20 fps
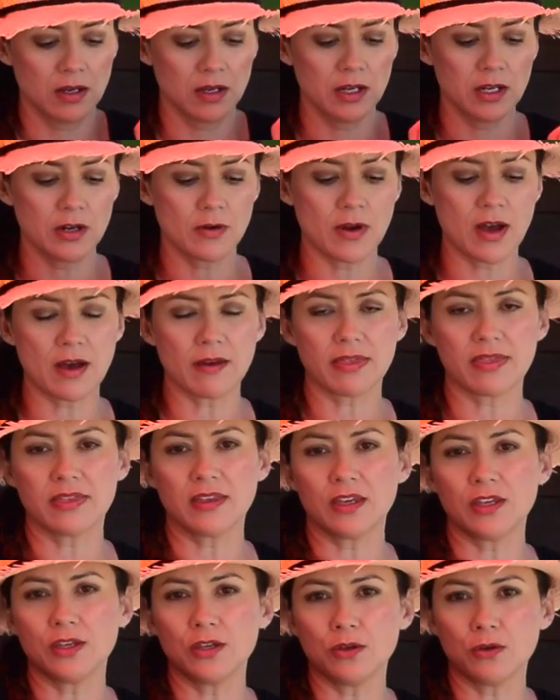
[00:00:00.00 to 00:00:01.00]
you know, how
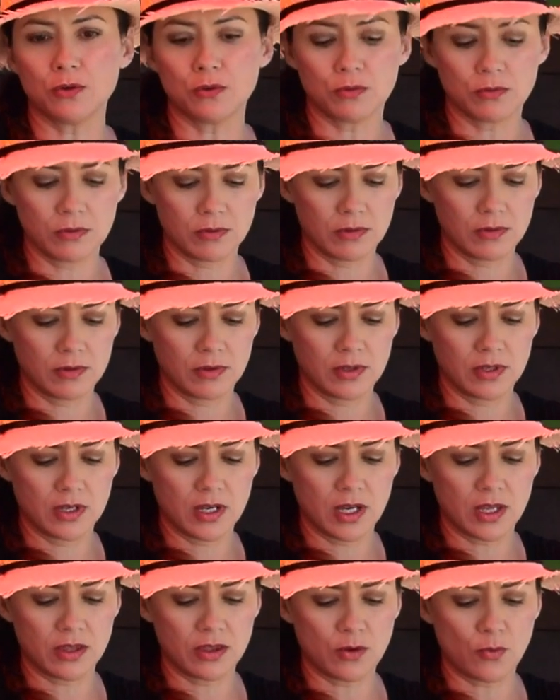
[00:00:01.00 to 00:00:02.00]
thick you
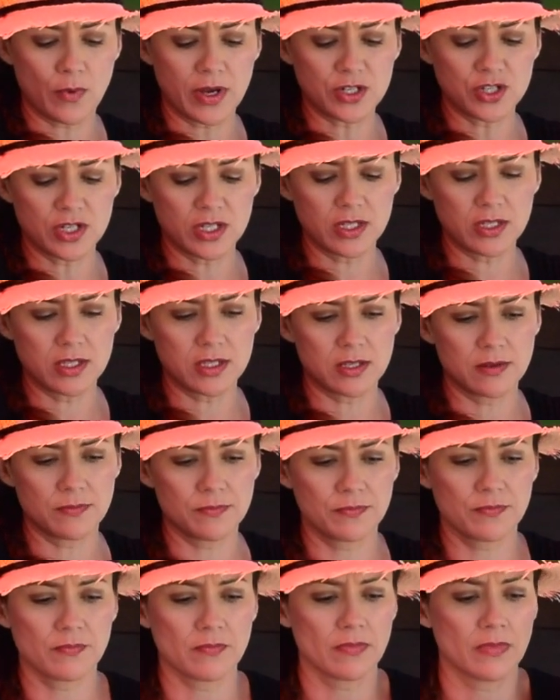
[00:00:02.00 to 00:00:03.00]
cut the wedges.
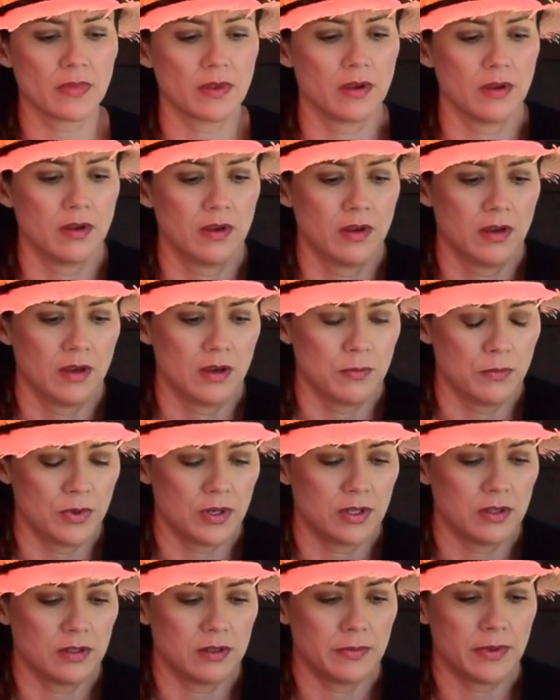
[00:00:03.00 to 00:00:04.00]

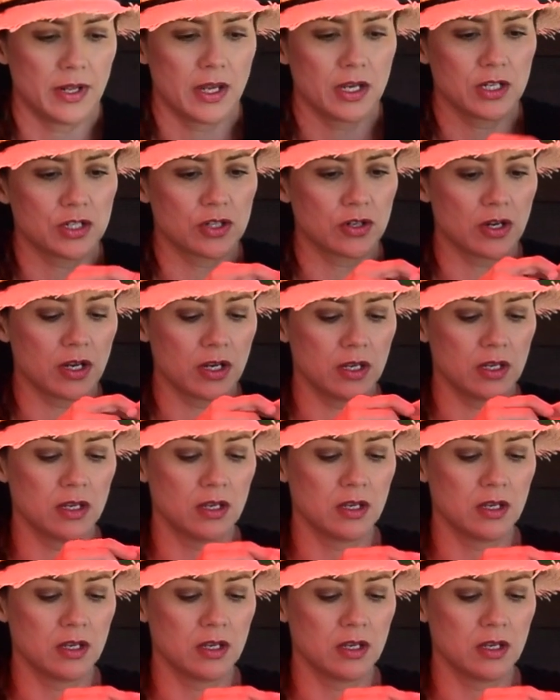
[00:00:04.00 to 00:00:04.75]
Put a little bit extra.